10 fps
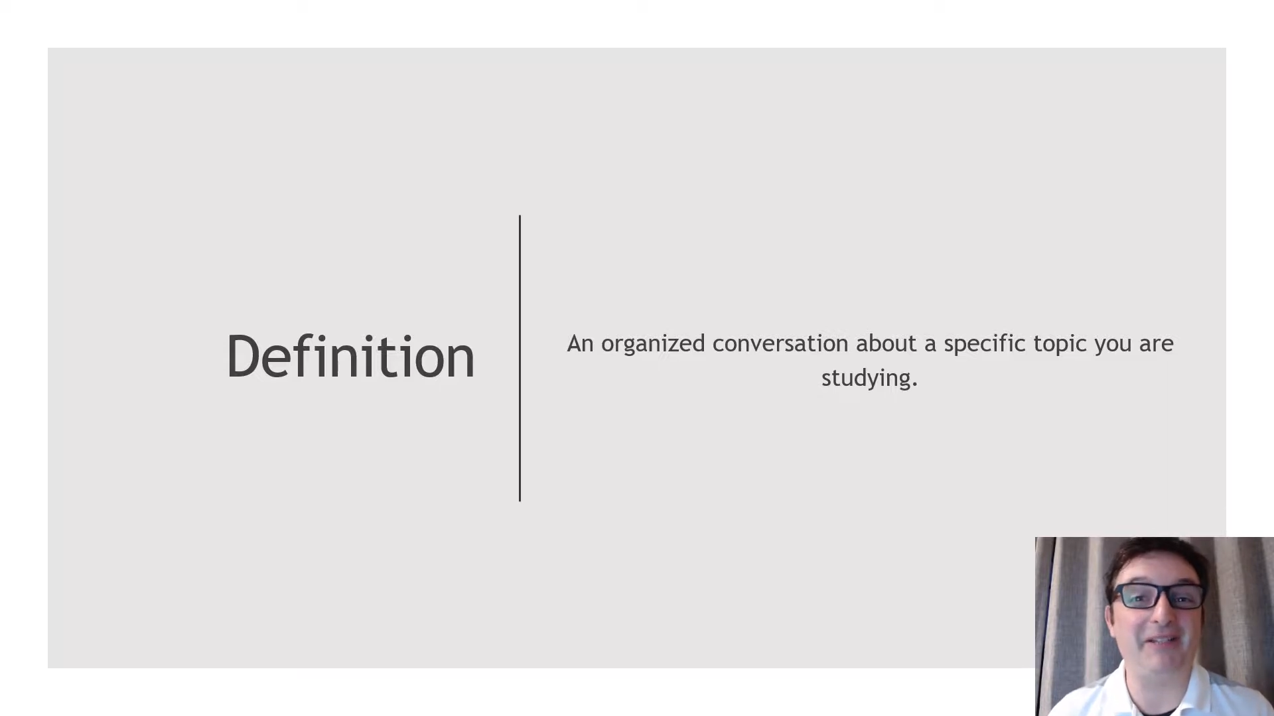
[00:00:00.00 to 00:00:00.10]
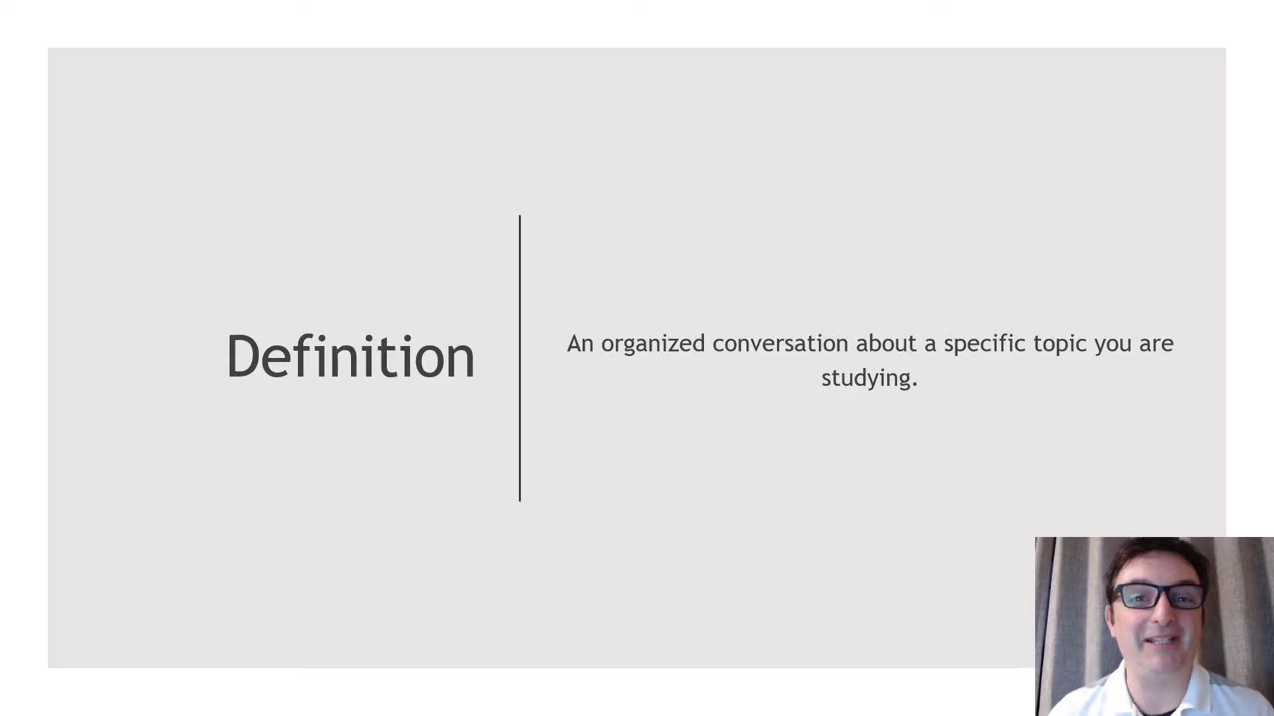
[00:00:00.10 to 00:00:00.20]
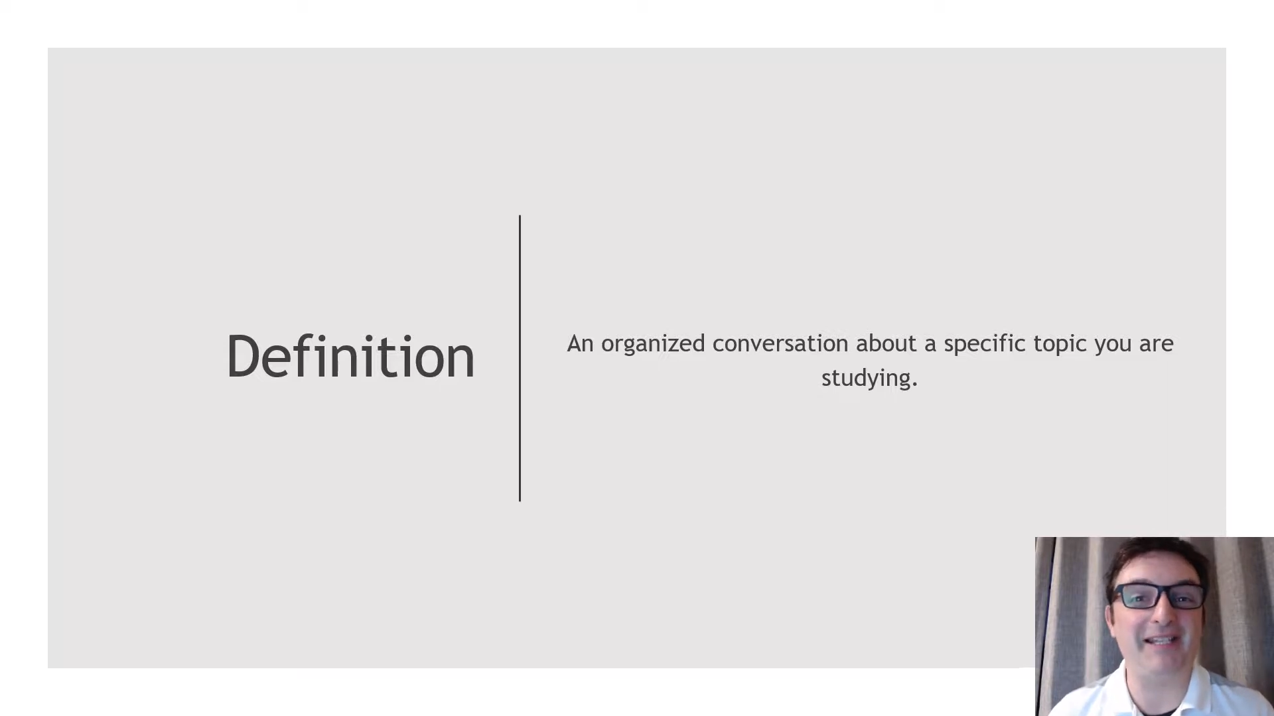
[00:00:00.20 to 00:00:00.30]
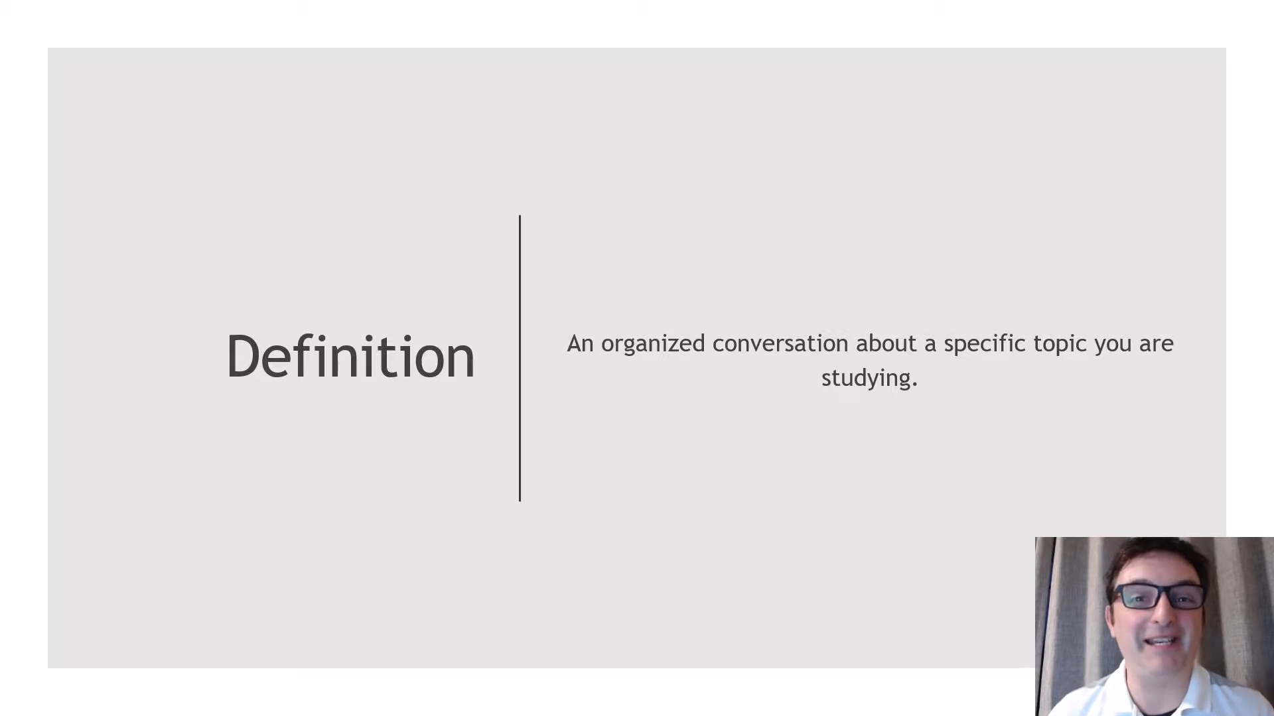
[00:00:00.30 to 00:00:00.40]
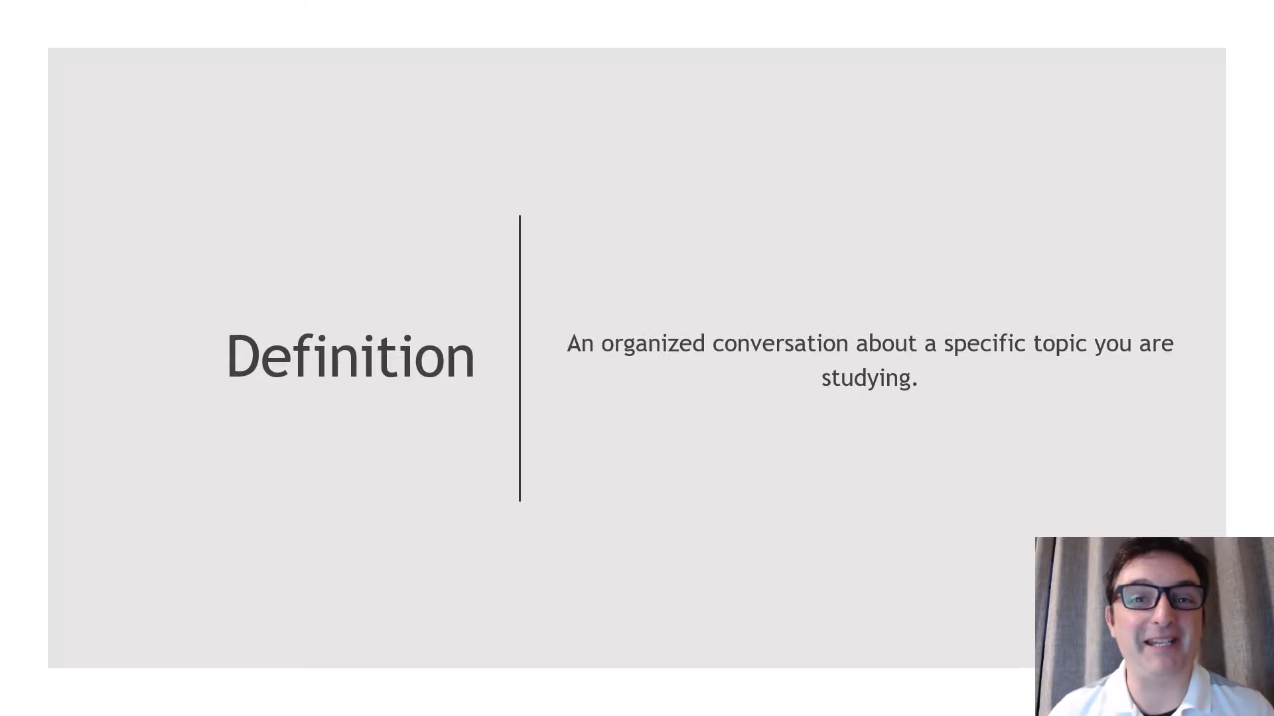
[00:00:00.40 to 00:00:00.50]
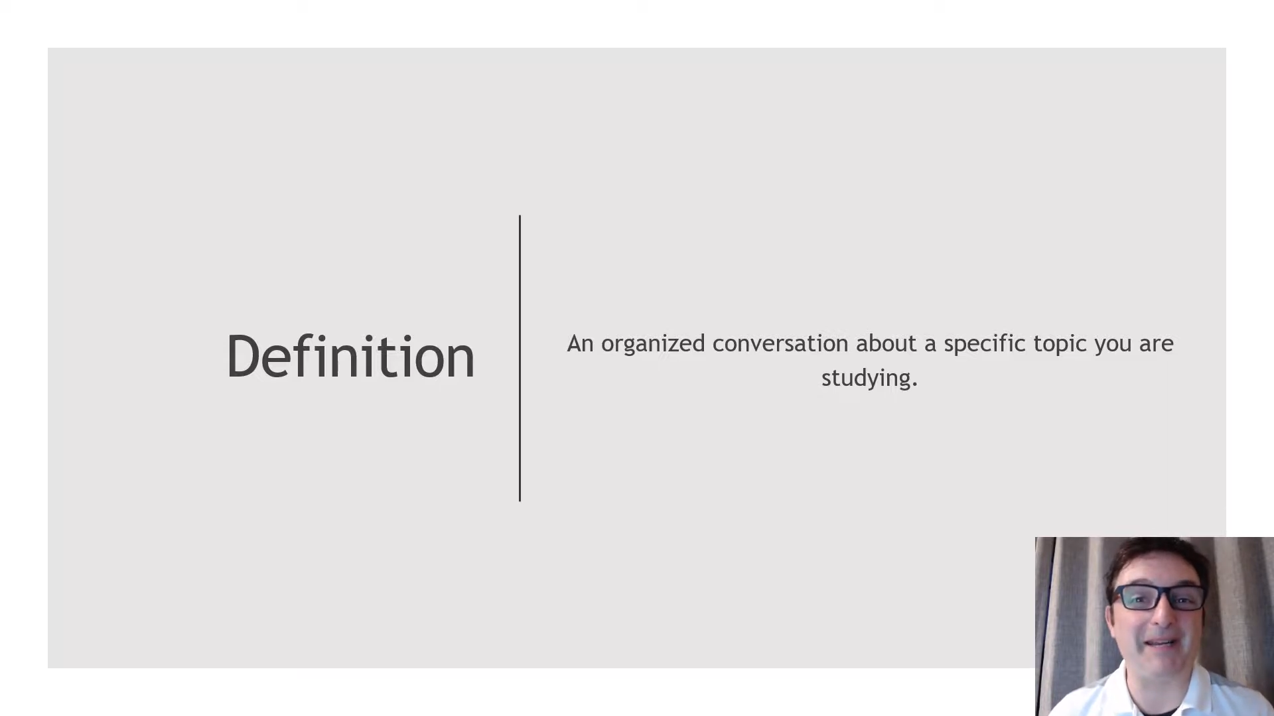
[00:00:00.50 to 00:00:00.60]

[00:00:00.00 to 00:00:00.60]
to study.